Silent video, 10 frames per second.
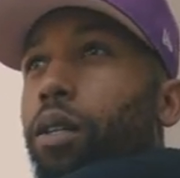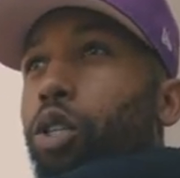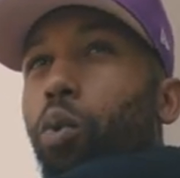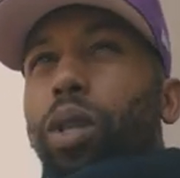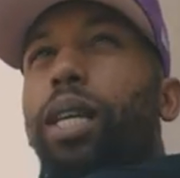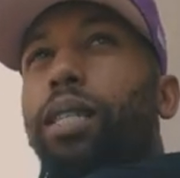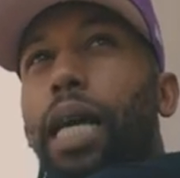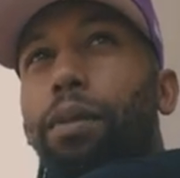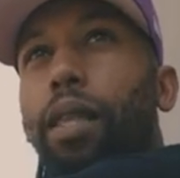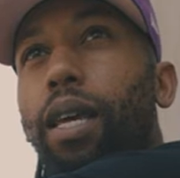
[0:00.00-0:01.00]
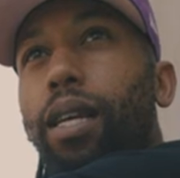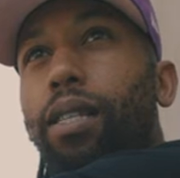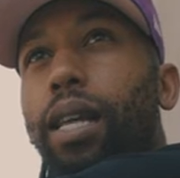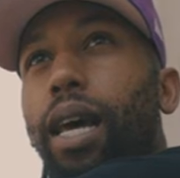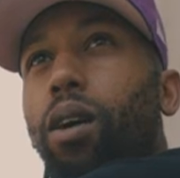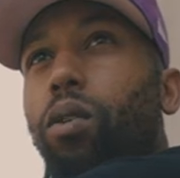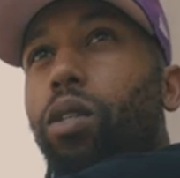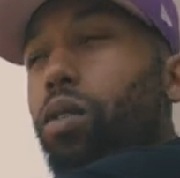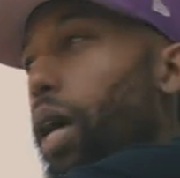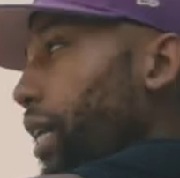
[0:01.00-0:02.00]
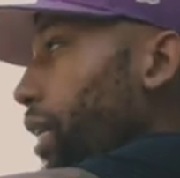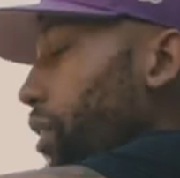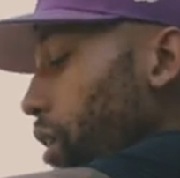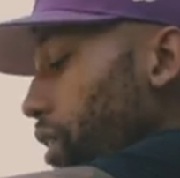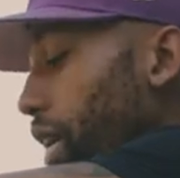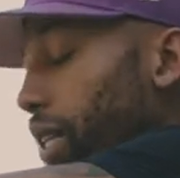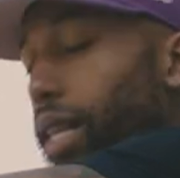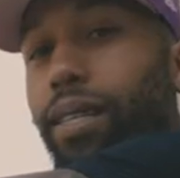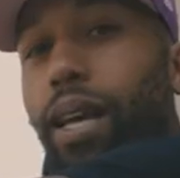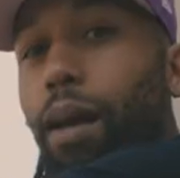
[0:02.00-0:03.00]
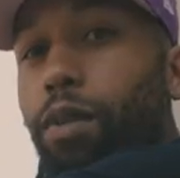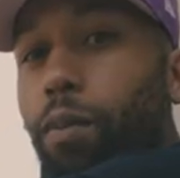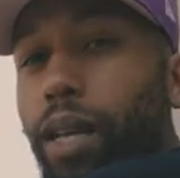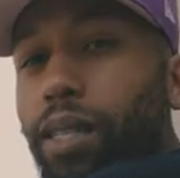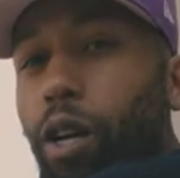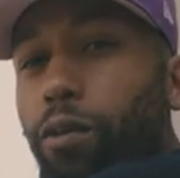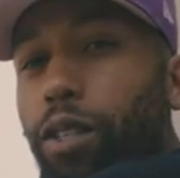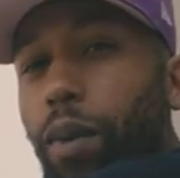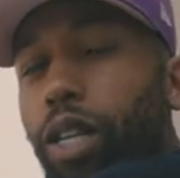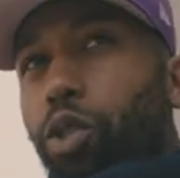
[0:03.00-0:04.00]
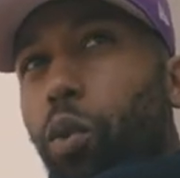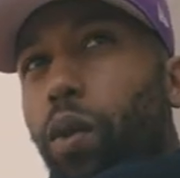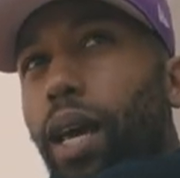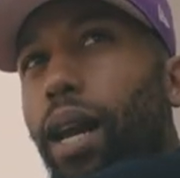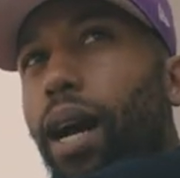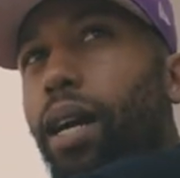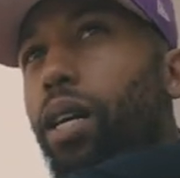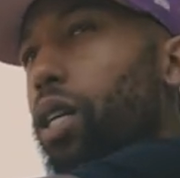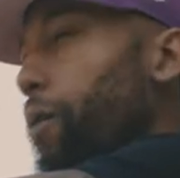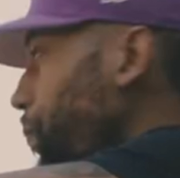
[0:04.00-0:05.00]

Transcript: doing these types of things now, is I need to start taking that time to myself to make sure that I